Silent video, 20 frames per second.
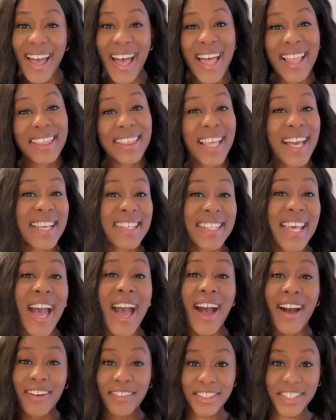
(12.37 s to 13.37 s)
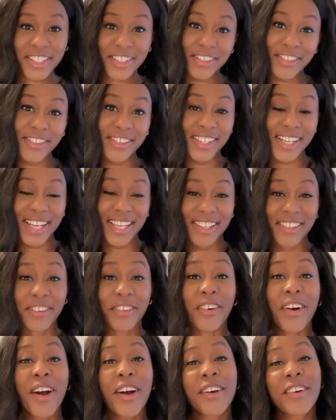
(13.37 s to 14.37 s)
and that's how to create
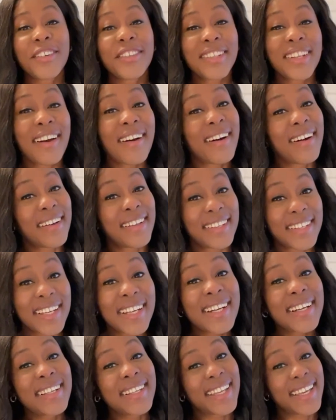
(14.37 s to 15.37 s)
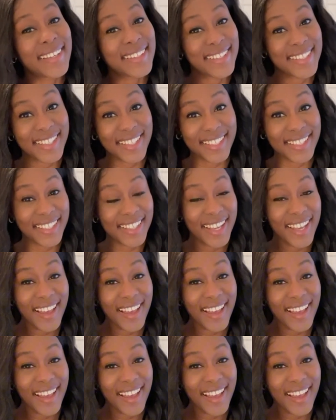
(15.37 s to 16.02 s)
your own art collection.